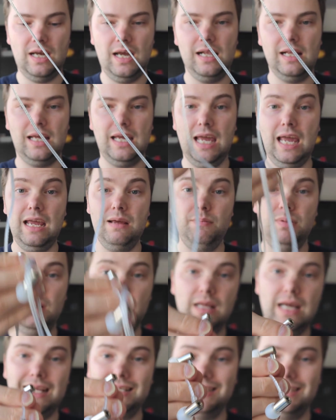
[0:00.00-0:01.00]
style
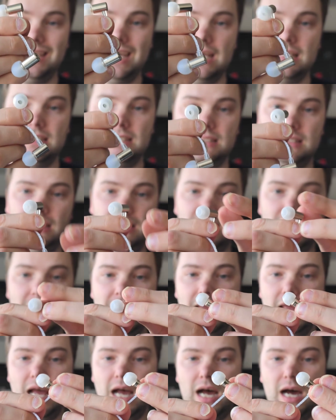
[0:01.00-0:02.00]
cable, and yes,
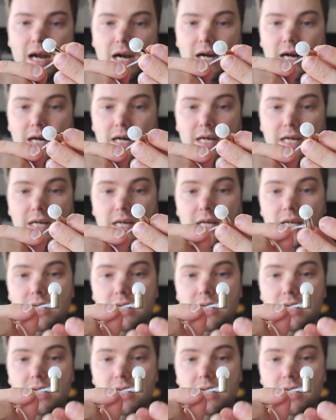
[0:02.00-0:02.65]
they are